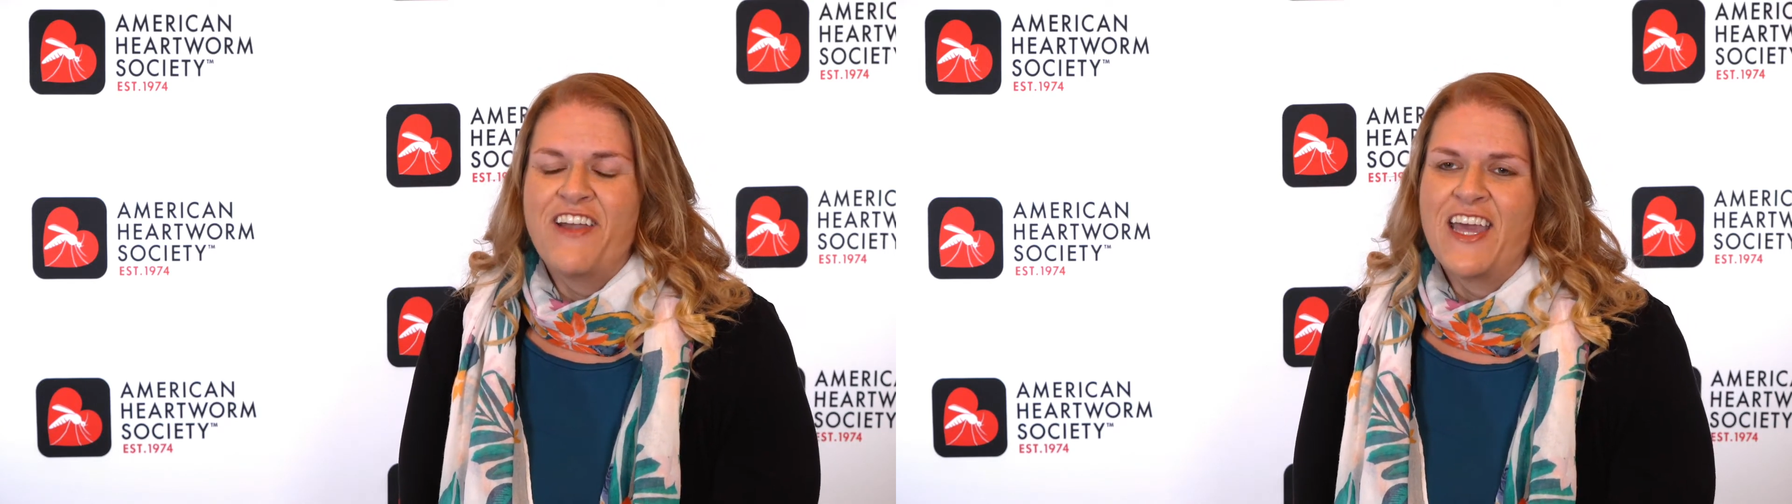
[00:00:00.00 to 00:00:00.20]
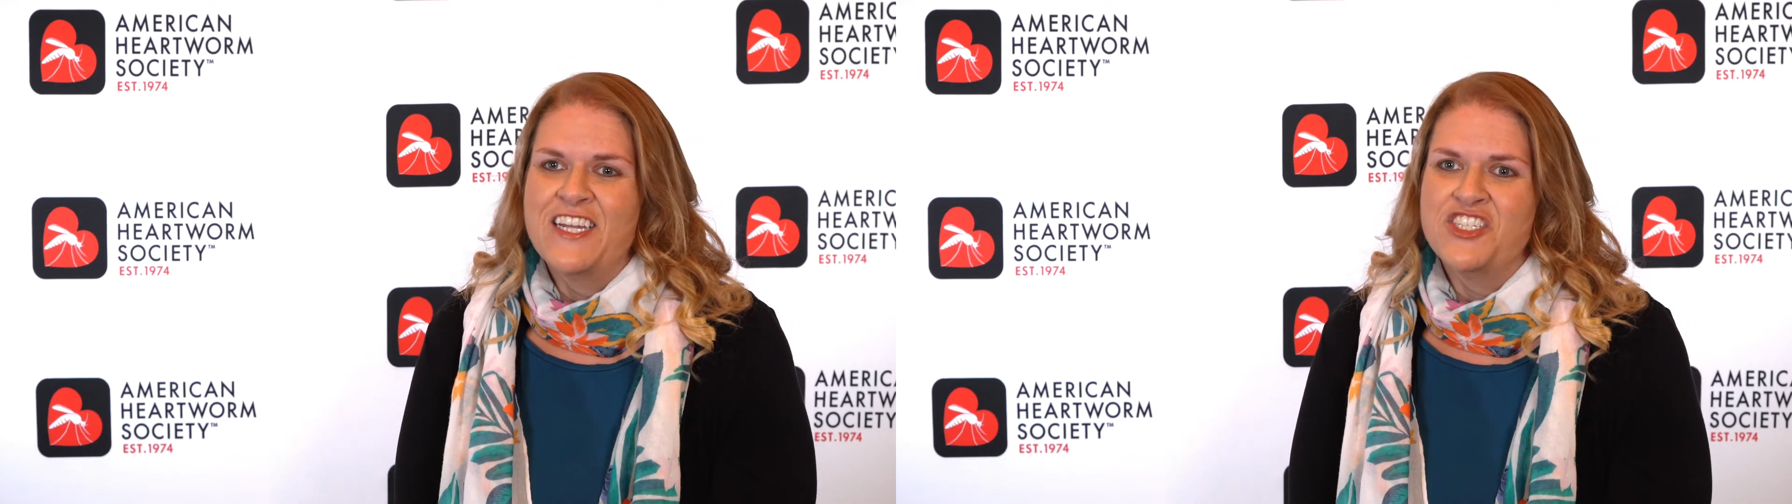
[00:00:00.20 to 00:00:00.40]

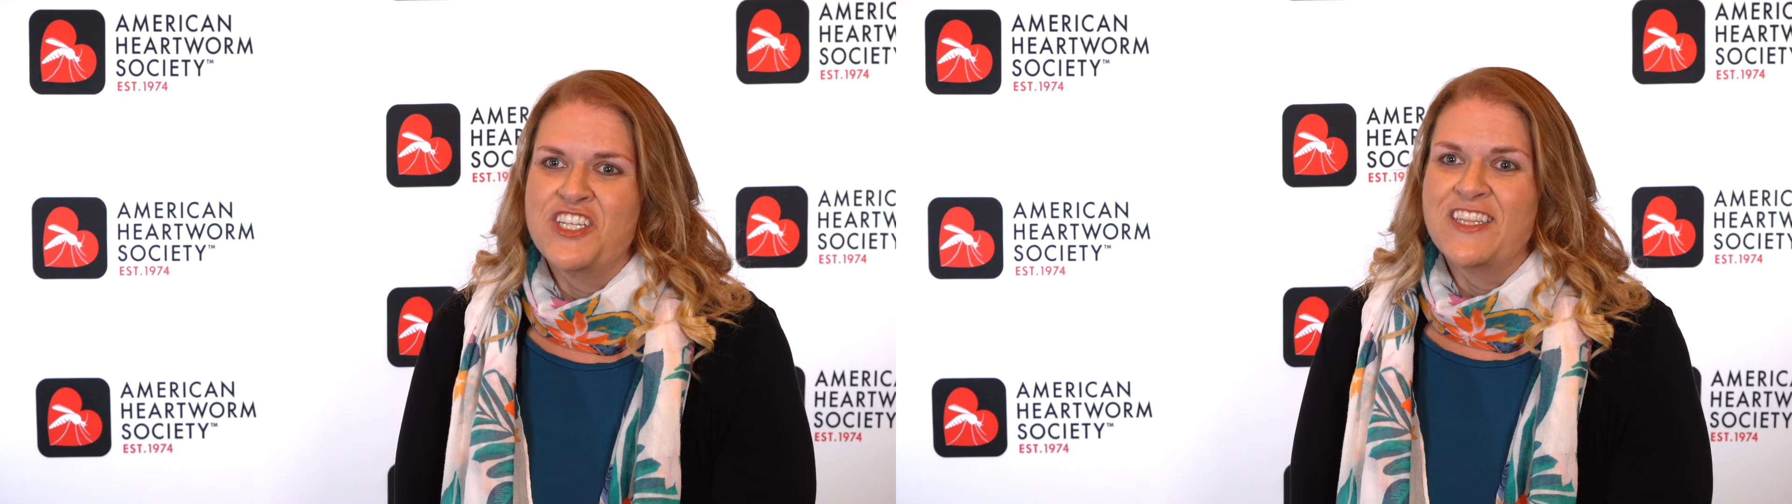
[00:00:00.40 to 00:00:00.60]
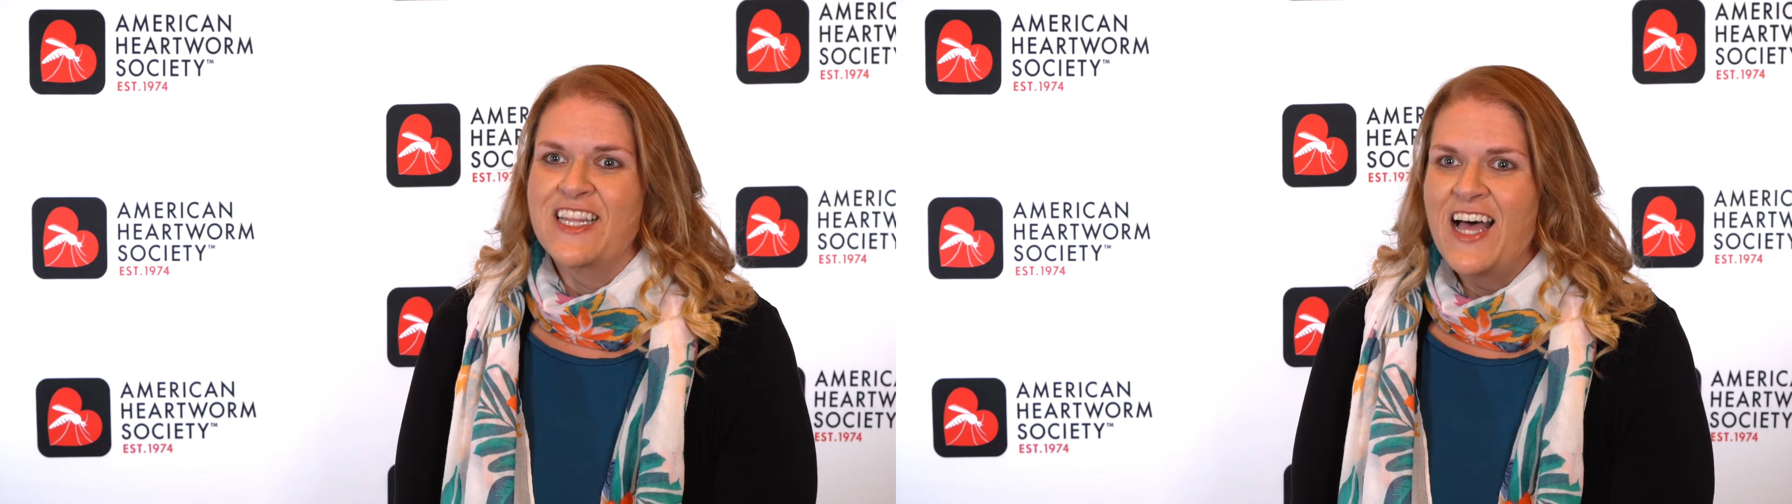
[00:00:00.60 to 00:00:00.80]

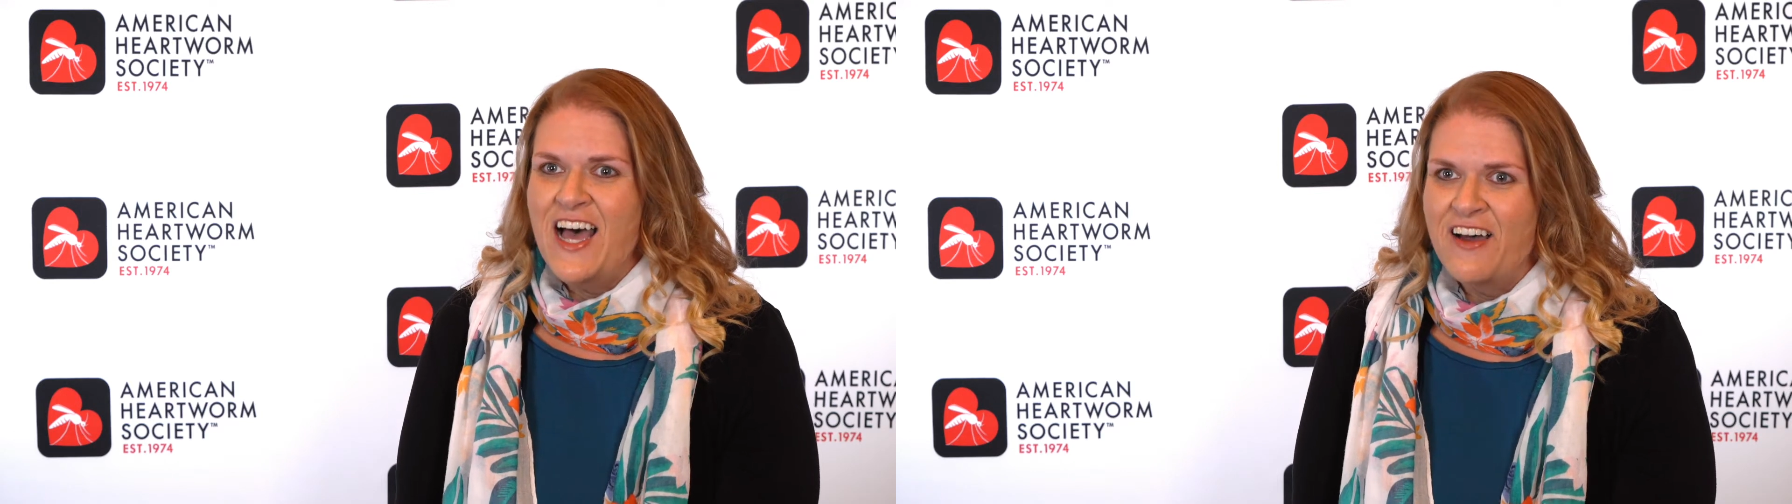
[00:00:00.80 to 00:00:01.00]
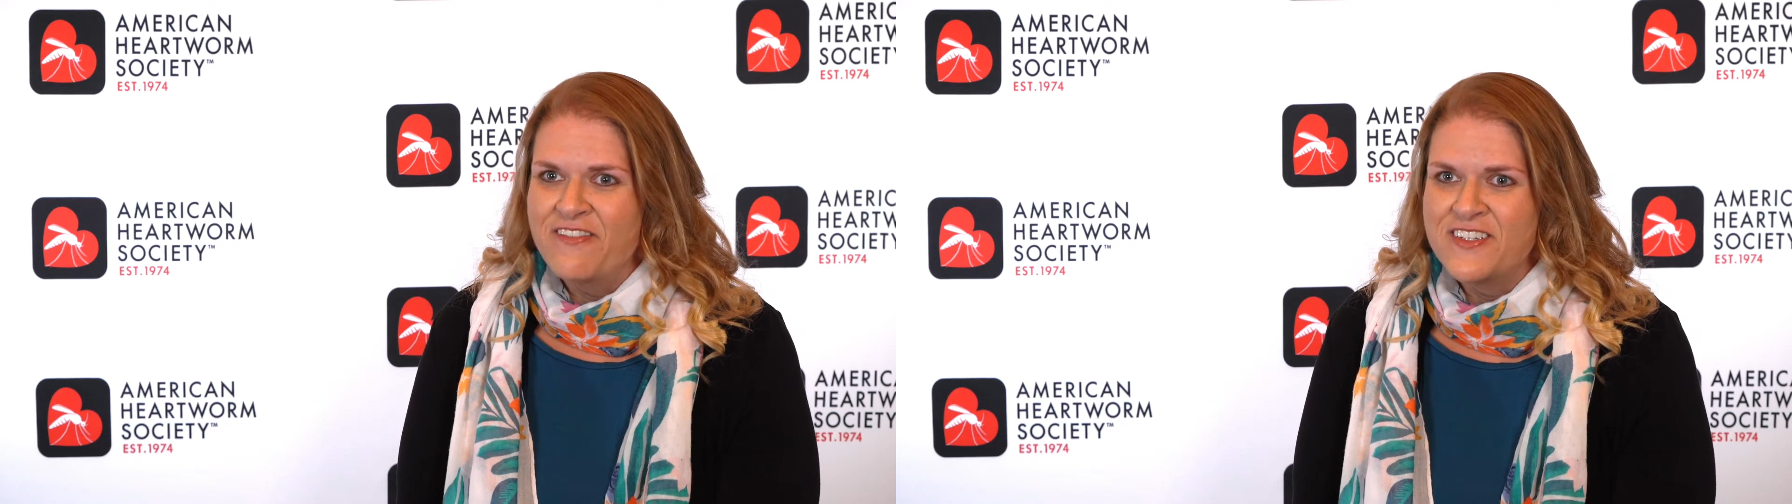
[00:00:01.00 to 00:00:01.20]
antigen
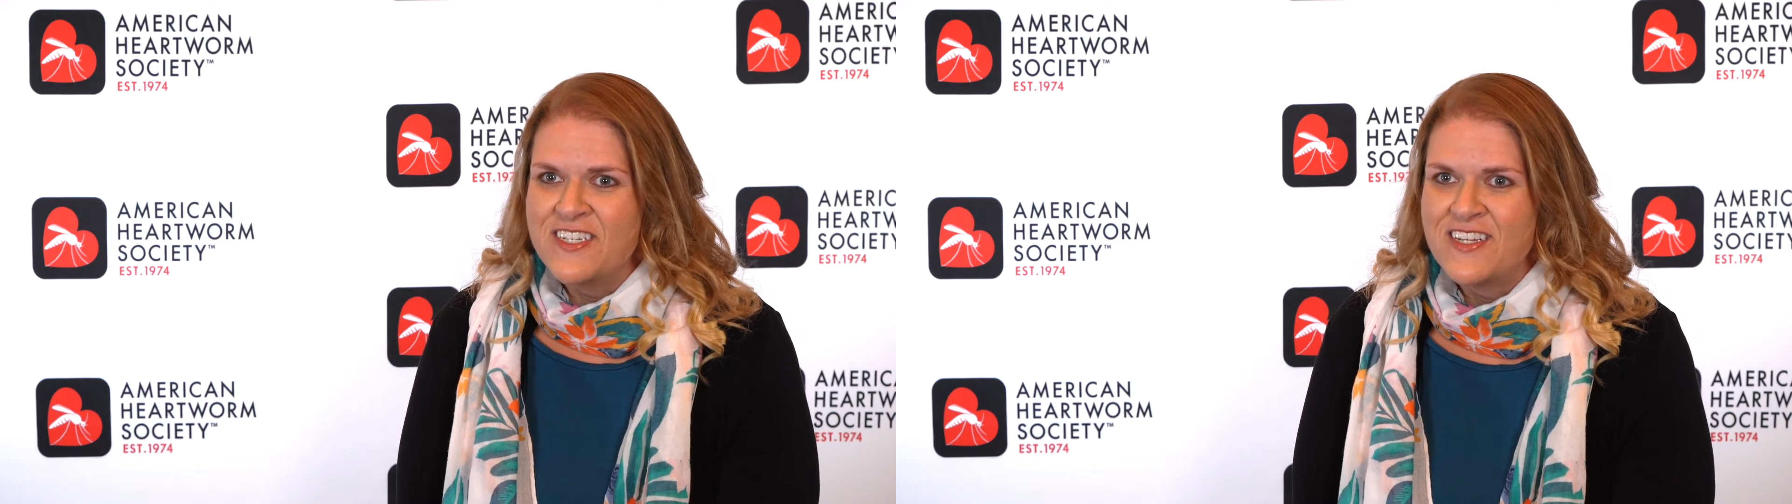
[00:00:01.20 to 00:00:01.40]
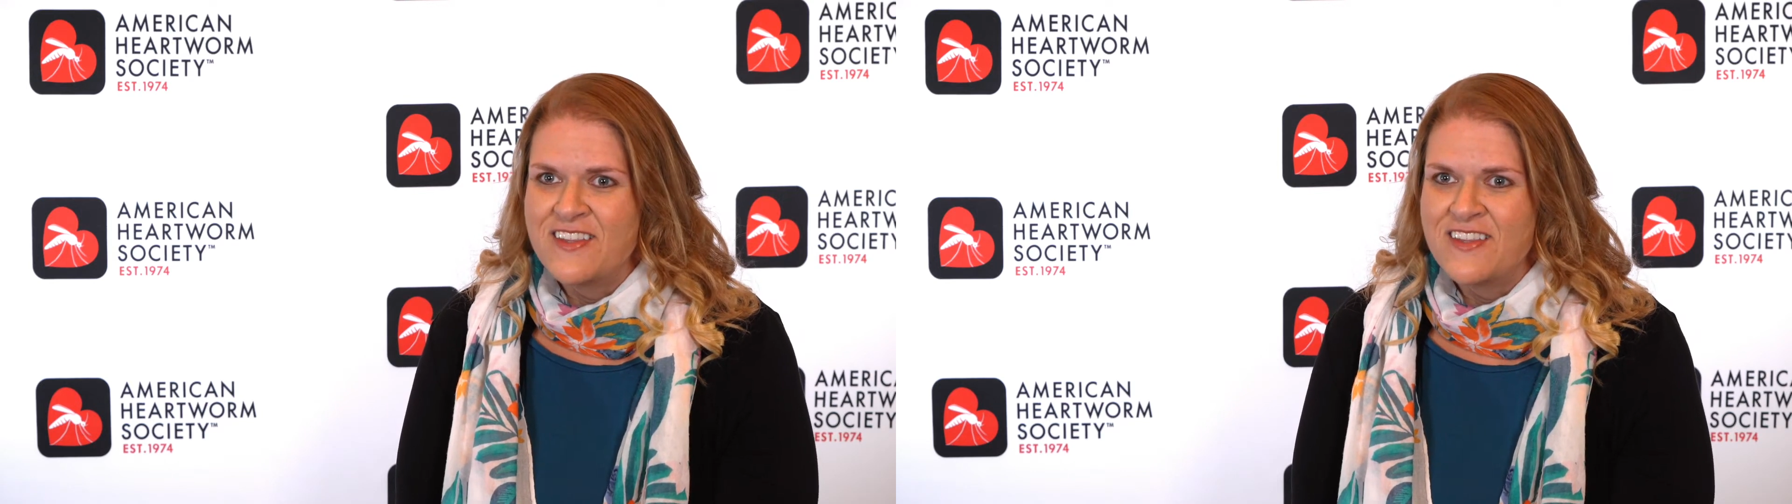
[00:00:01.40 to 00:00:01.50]
left